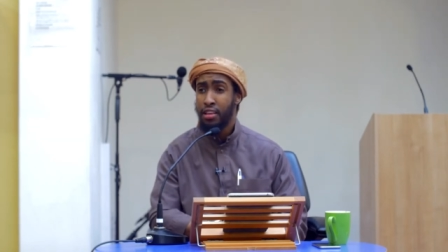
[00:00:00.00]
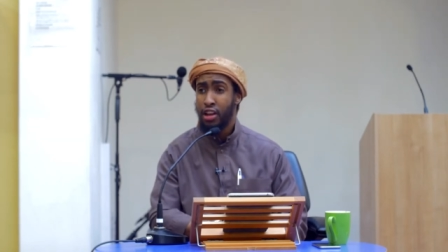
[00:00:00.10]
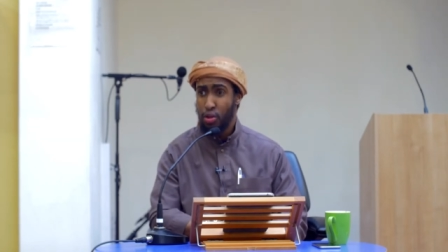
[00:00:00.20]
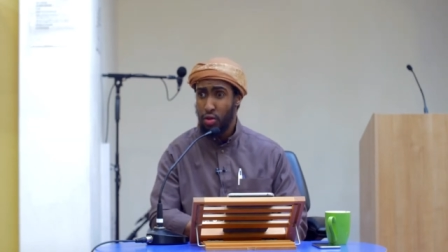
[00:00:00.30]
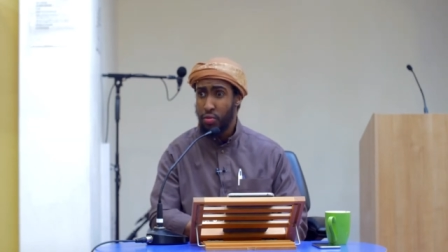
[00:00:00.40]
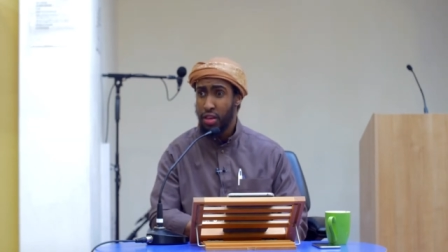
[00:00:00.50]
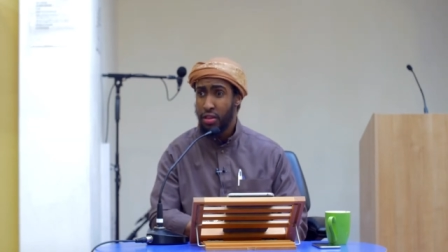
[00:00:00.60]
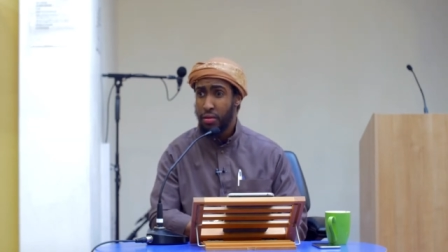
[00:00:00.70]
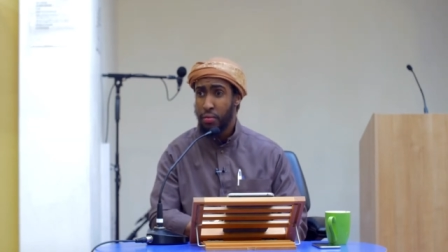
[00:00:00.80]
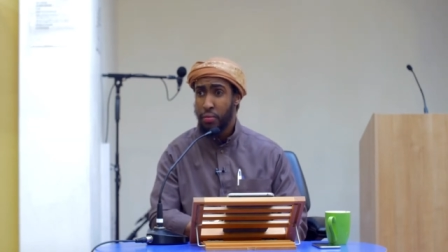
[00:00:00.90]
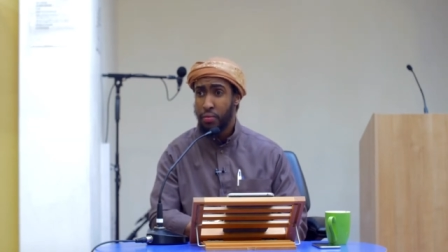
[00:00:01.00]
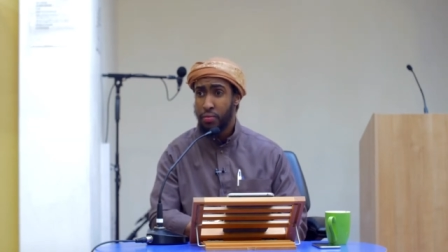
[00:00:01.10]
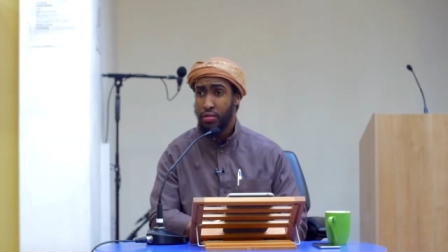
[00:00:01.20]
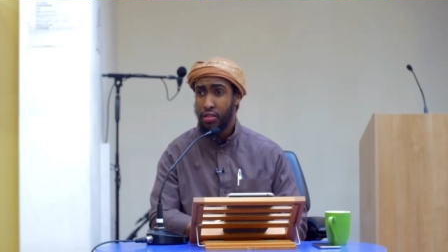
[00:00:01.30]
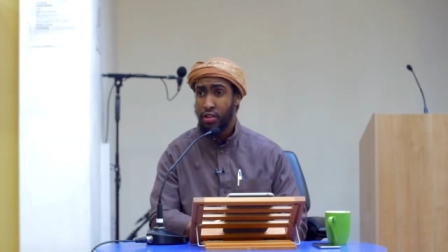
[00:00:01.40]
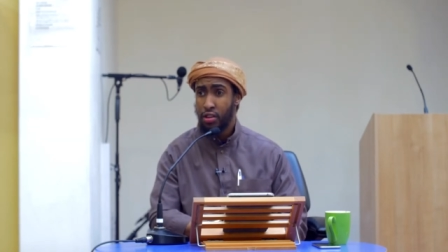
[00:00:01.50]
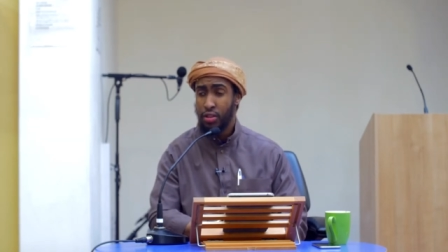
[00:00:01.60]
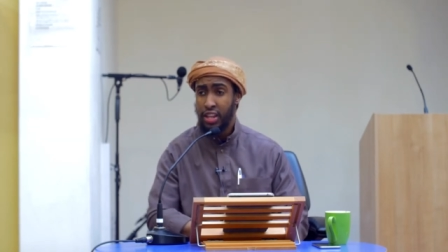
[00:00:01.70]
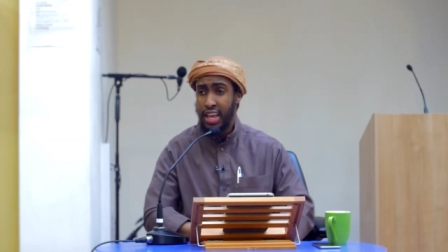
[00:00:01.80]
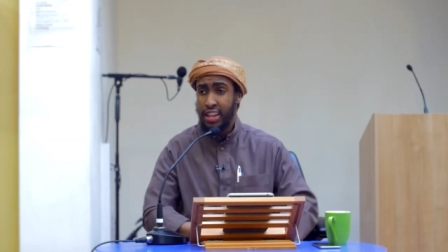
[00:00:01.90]
Are you with me?
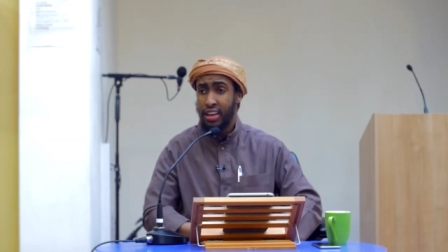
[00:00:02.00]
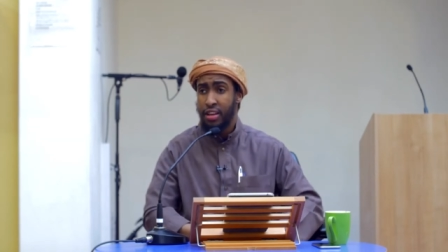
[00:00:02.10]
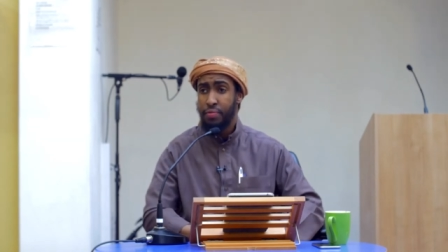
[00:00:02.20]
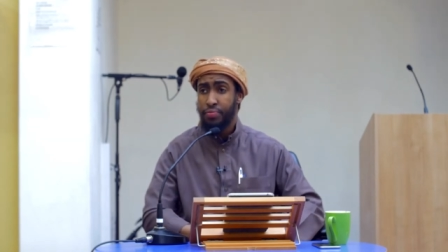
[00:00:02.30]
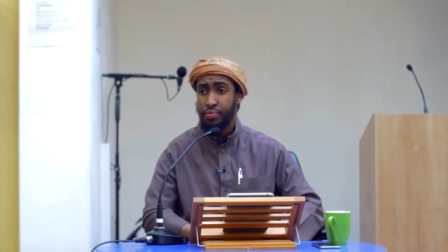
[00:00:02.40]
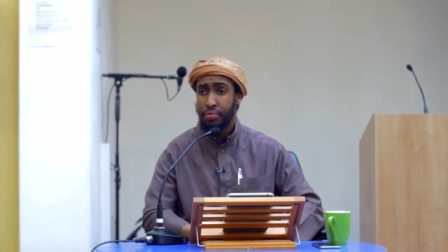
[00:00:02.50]
What did he enter?